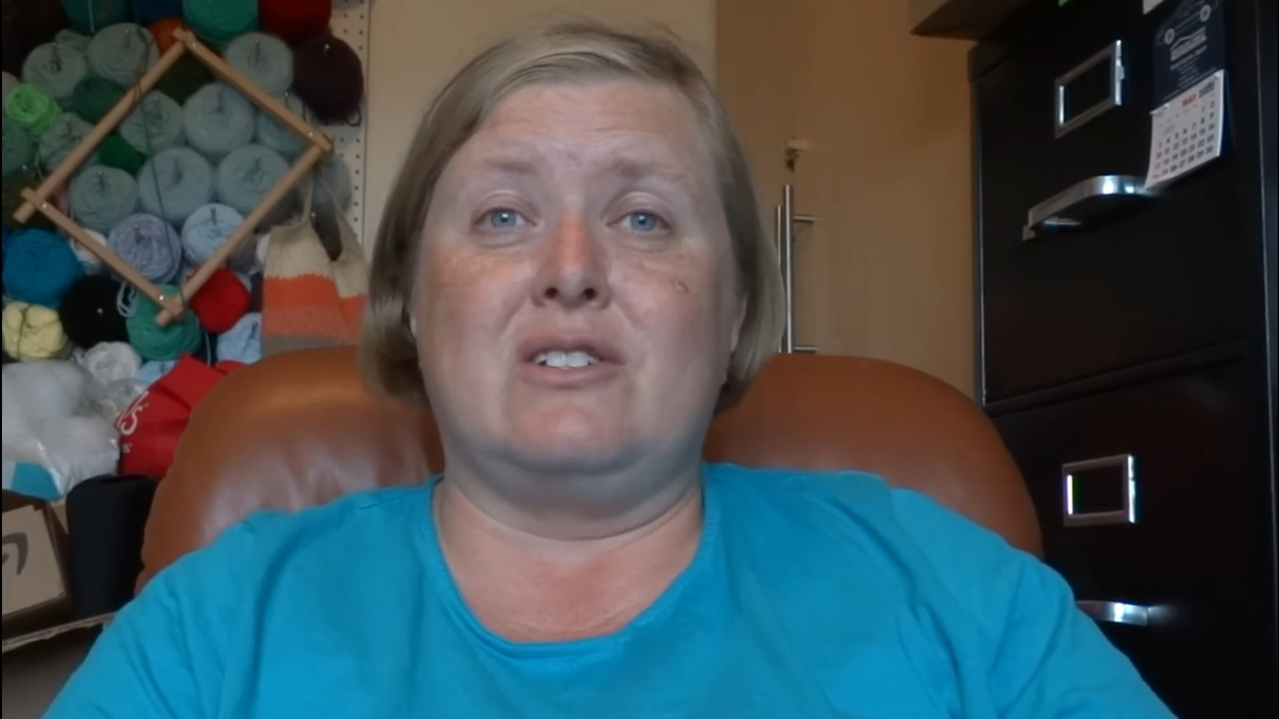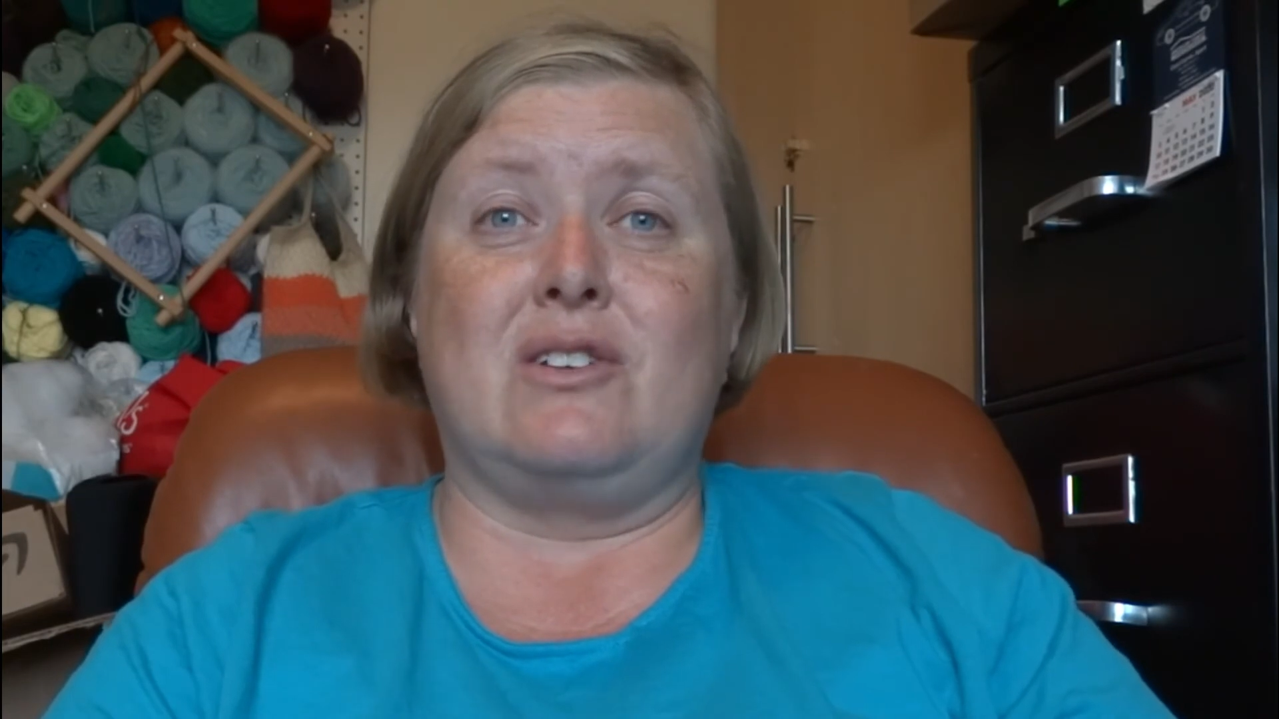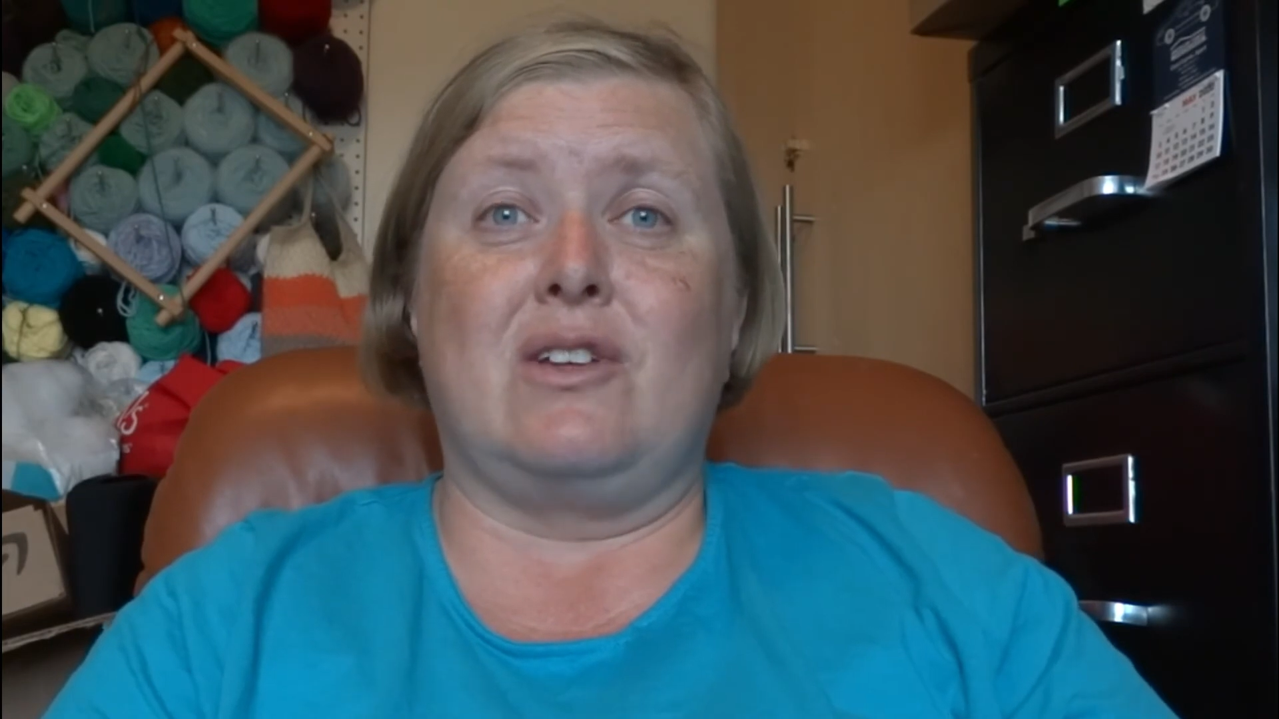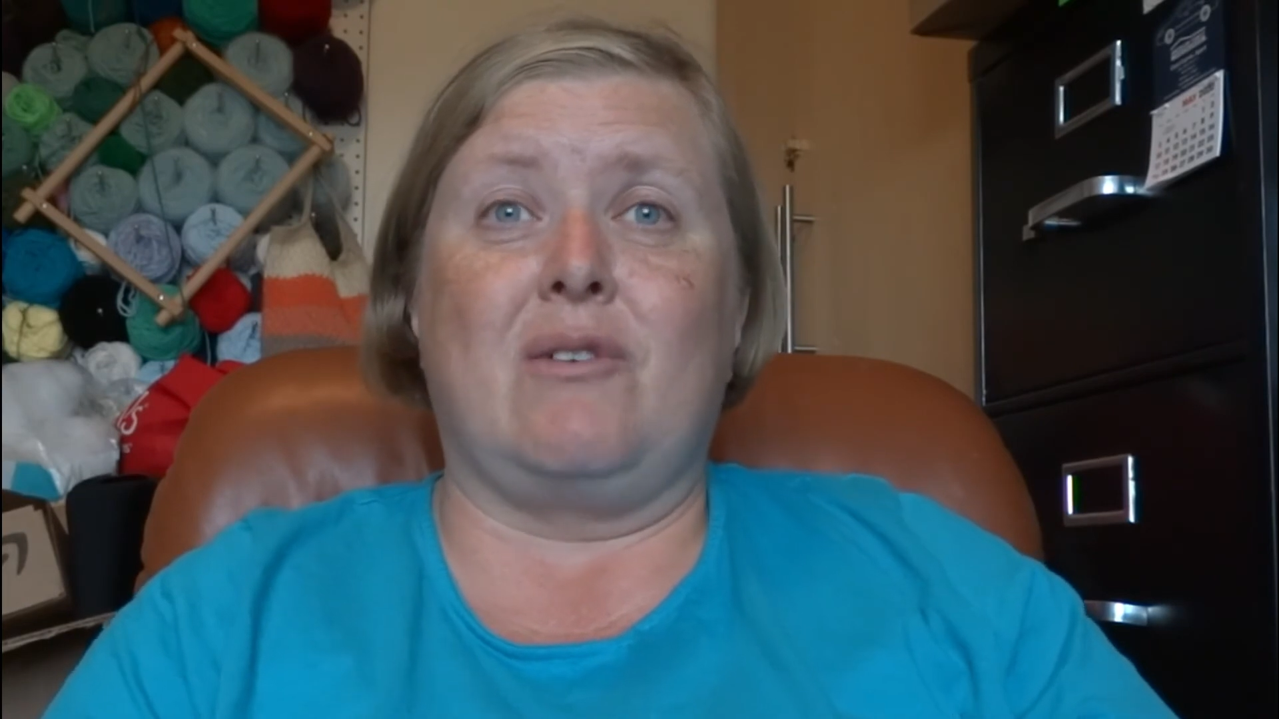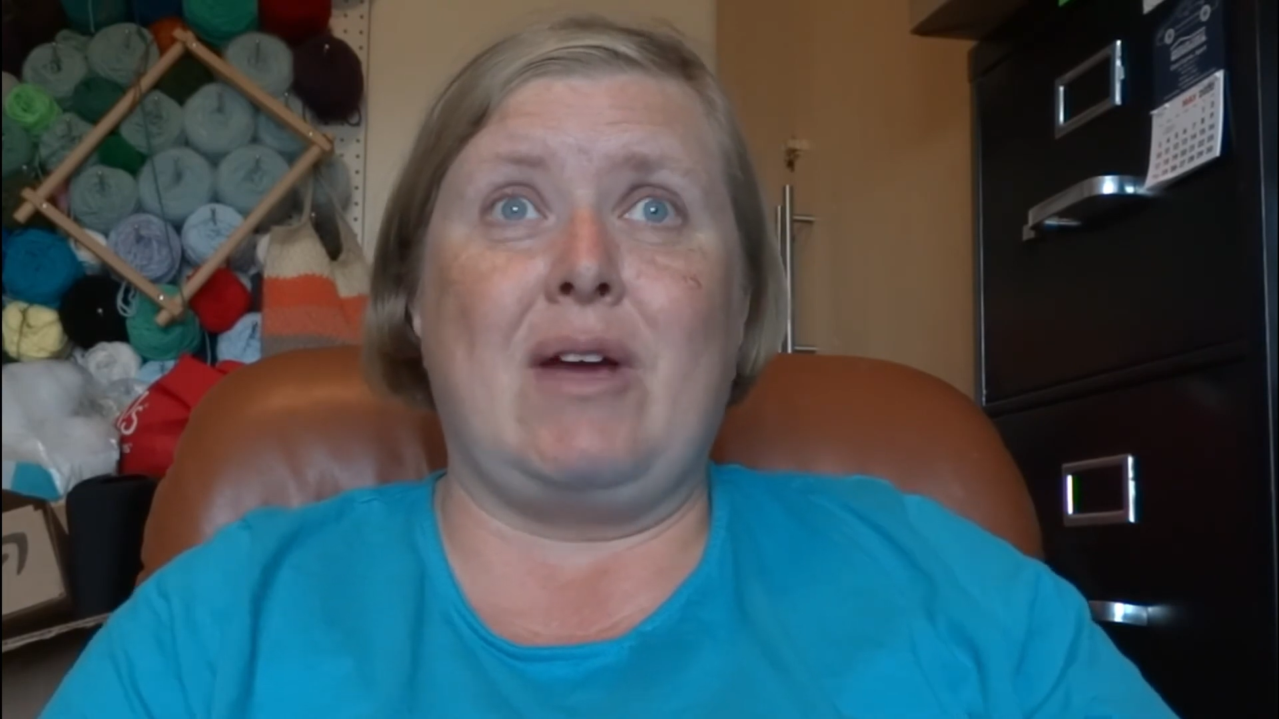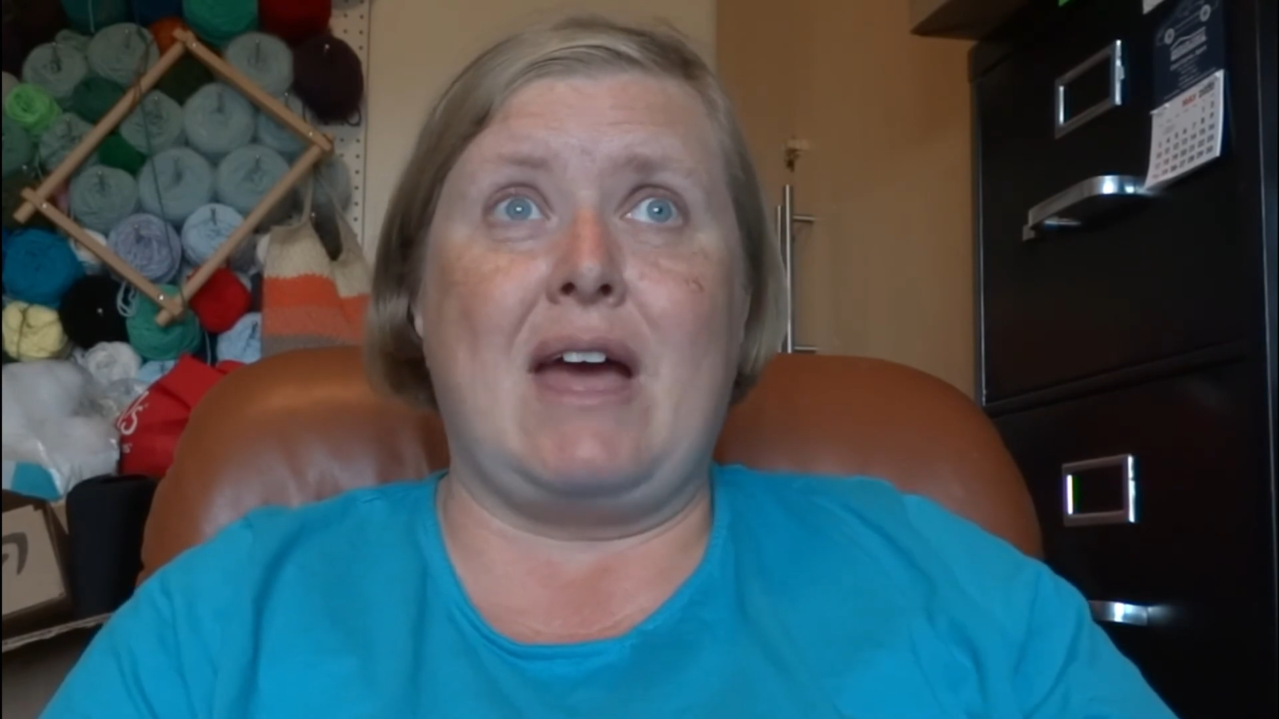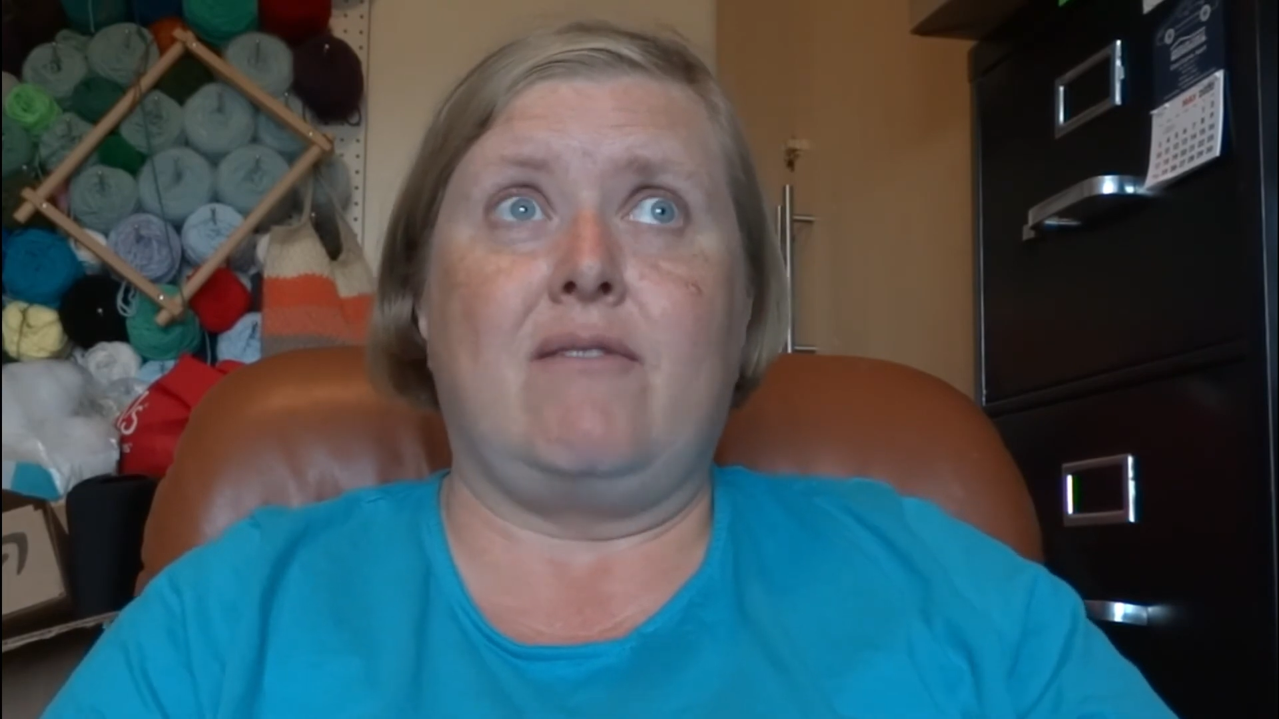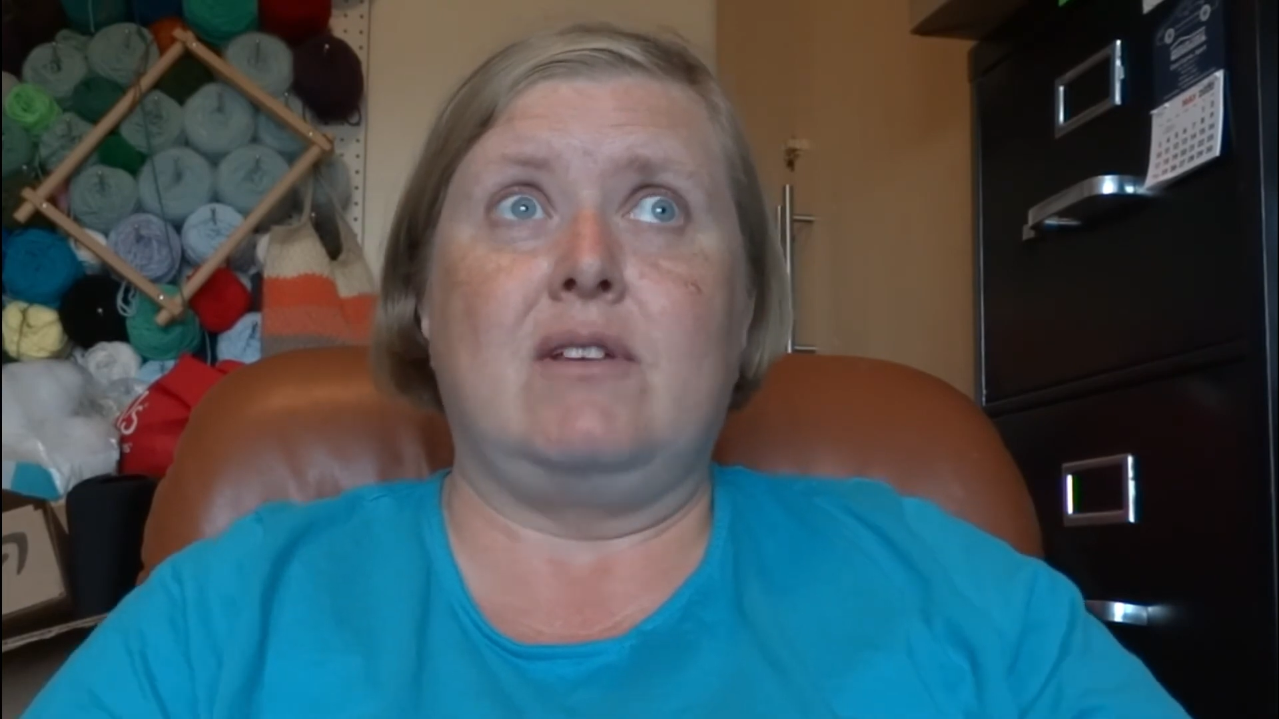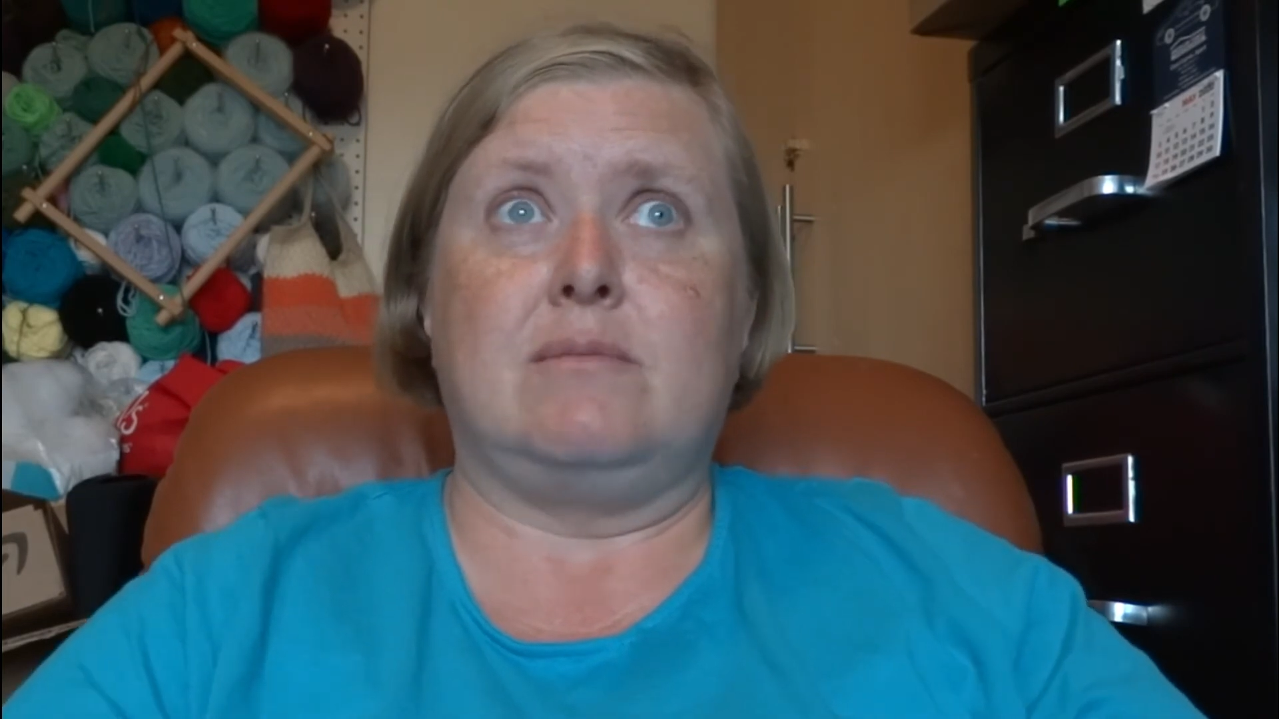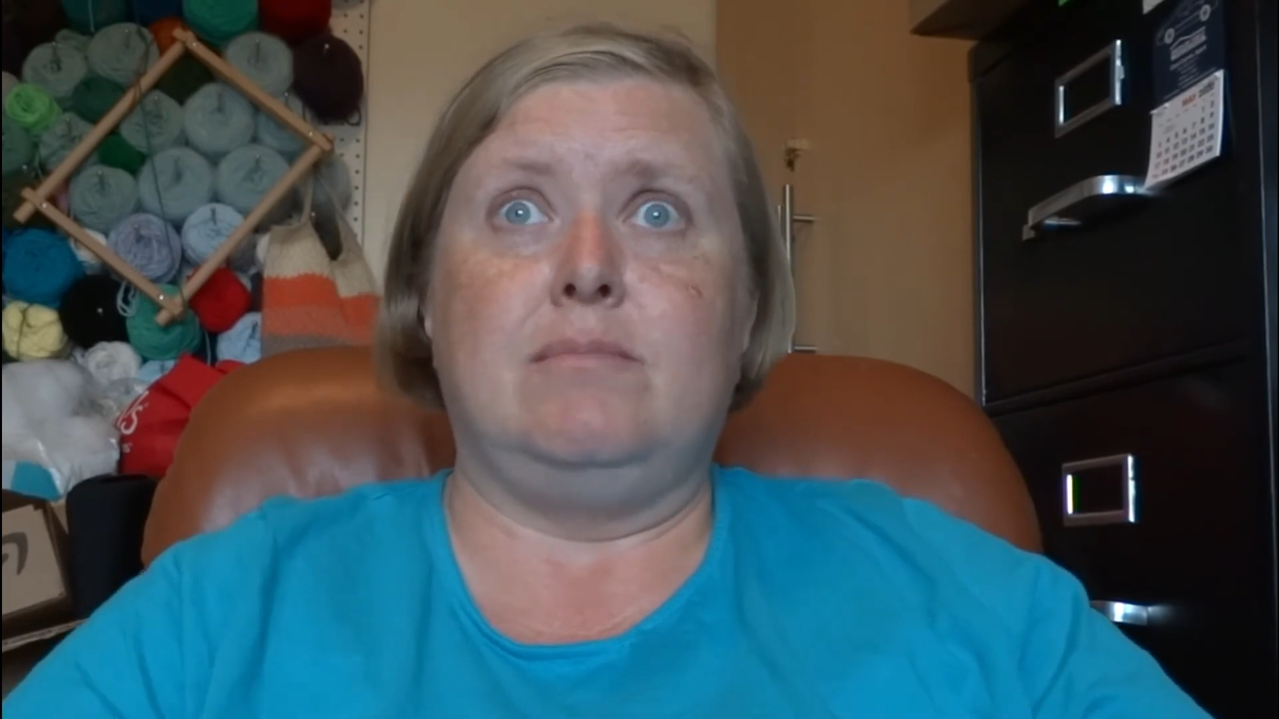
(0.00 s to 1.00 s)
so that we have this